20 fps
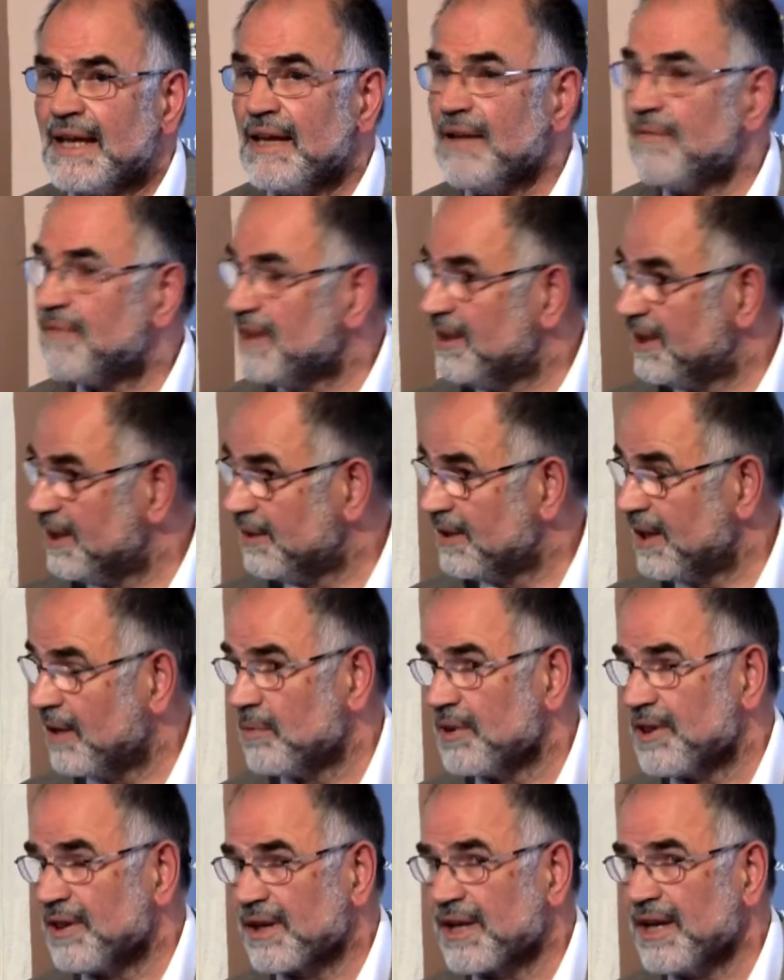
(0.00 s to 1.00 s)
if indeed that
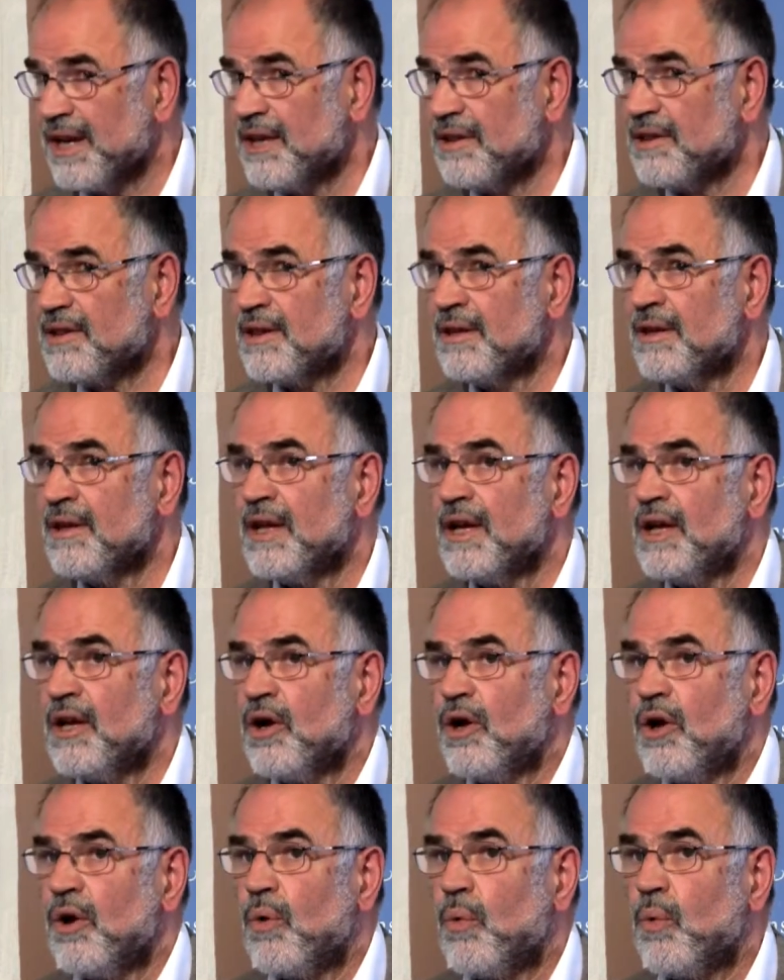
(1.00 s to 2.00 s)
was the case,
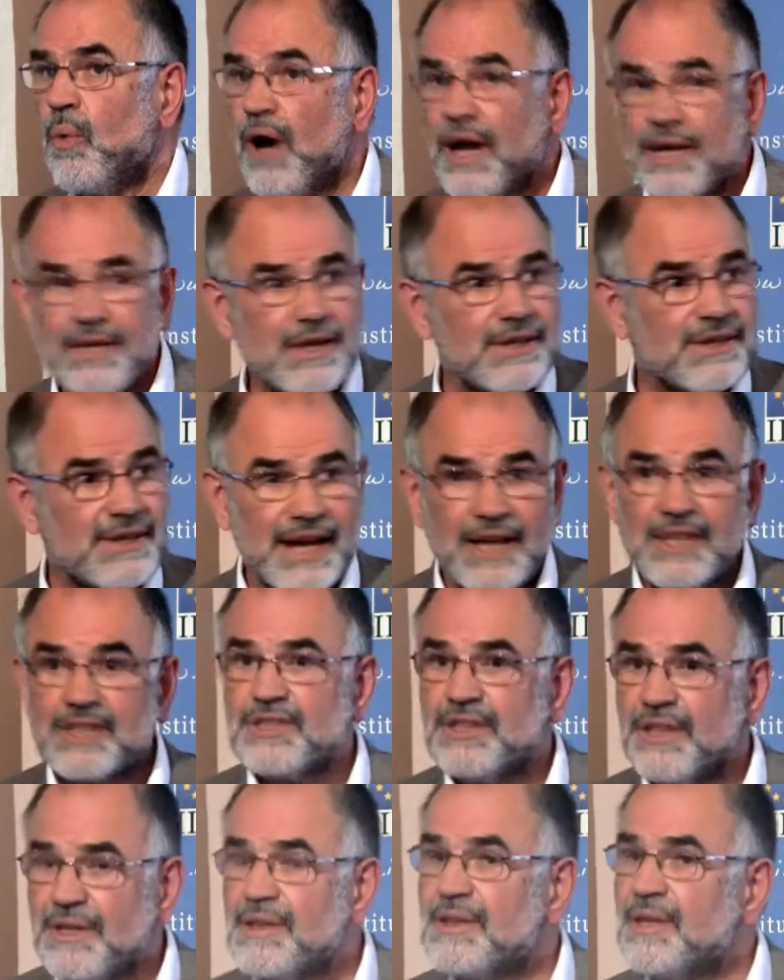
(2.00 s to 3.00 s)
why not
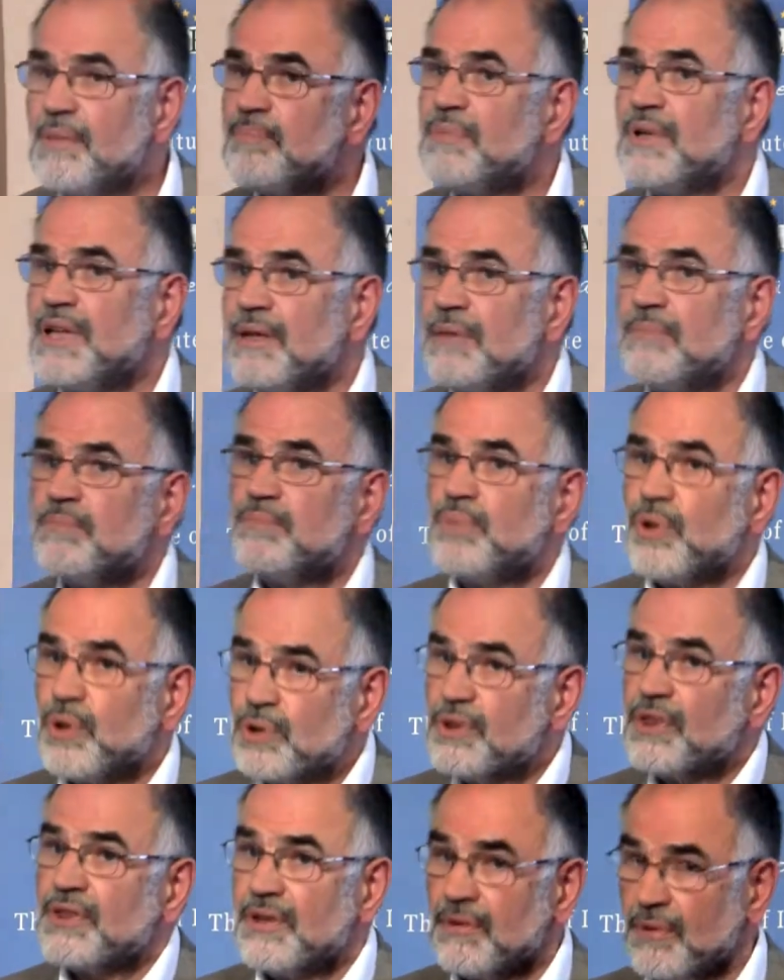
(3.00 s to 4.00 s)
actually simply
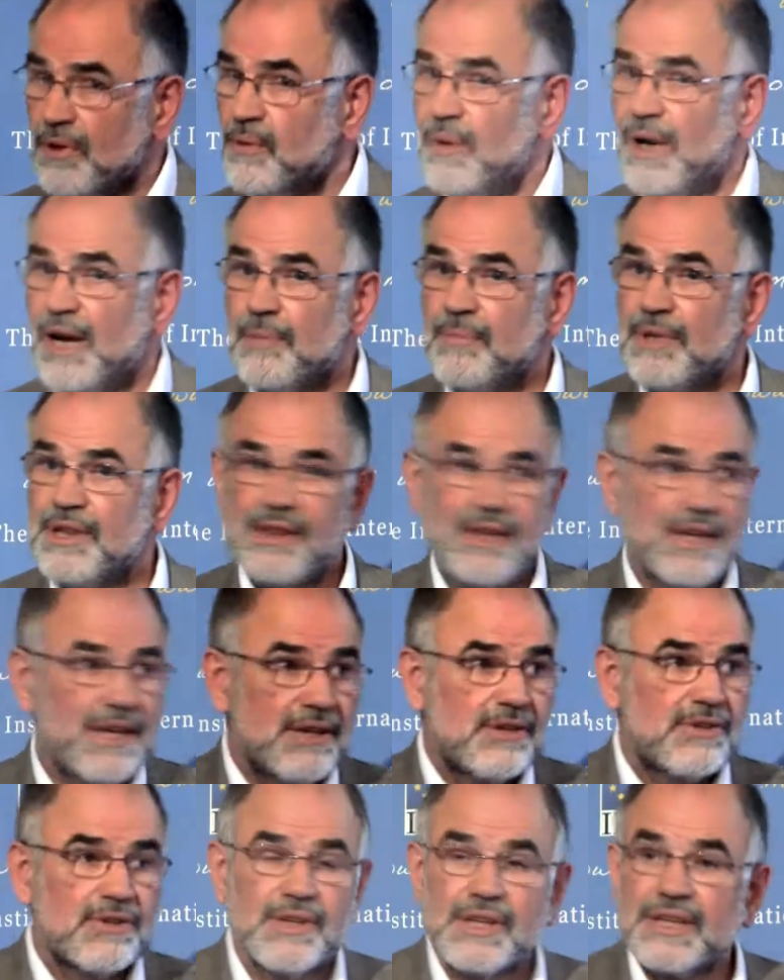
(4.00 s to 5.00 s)
put the requirements
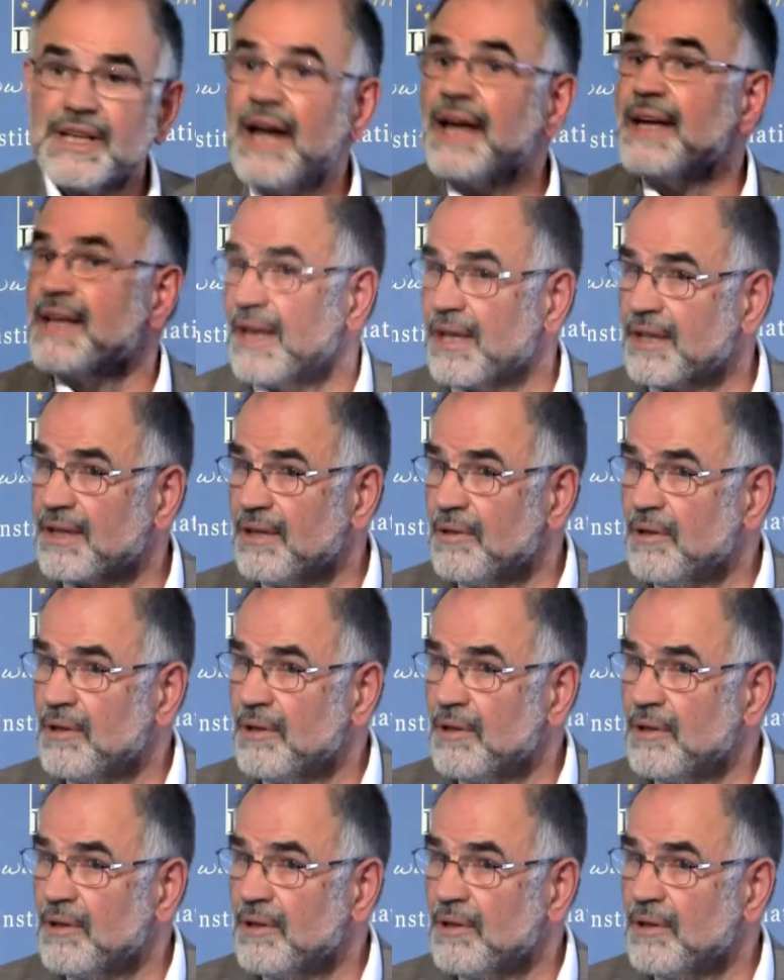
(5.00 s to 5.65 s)
into the GAIAC,